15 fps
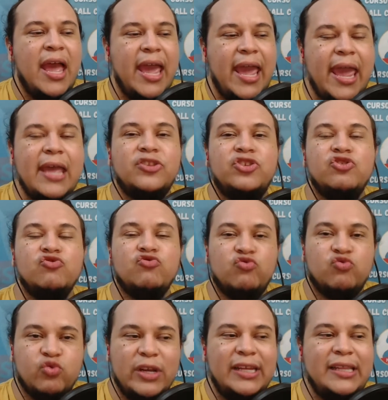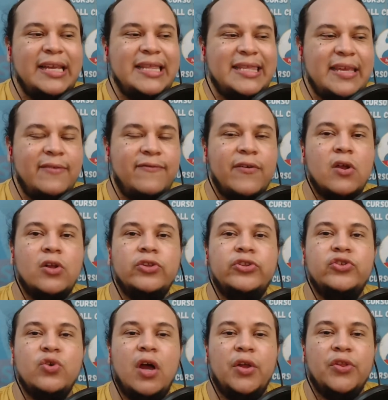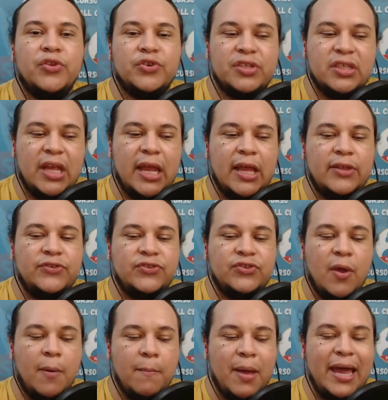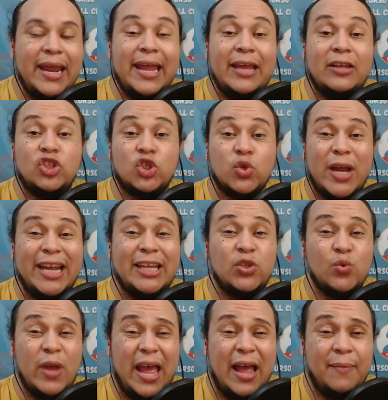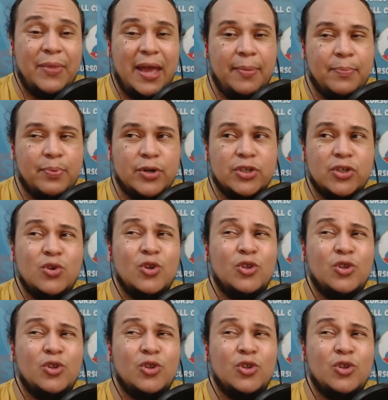It's really difficult to understand somebody and try to help that person,